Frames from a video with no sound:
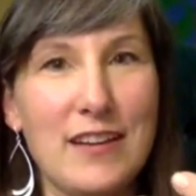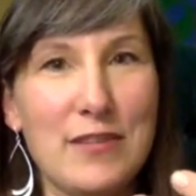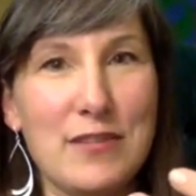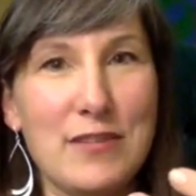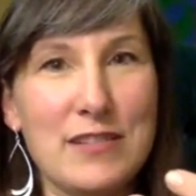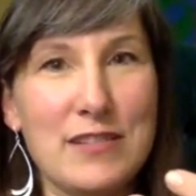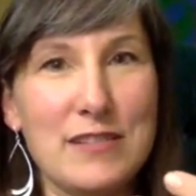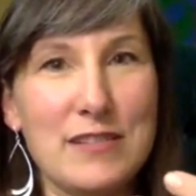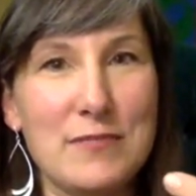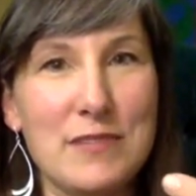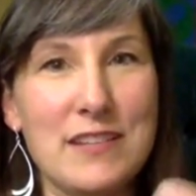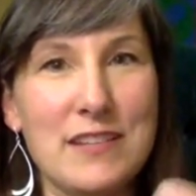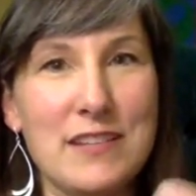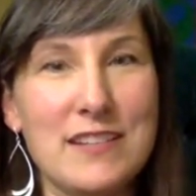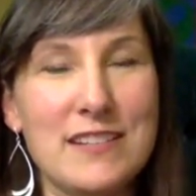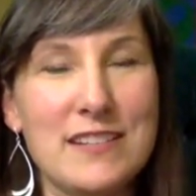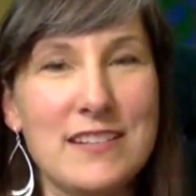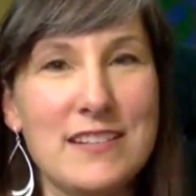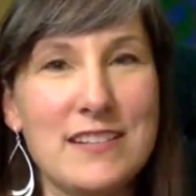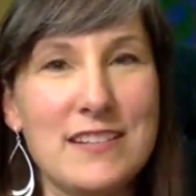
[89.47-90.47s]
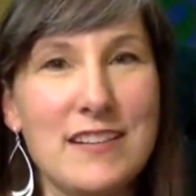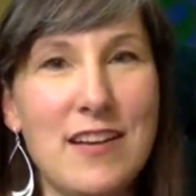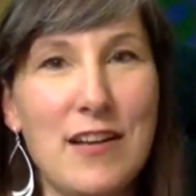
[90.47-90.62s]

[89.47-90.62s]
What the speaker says: Christmas,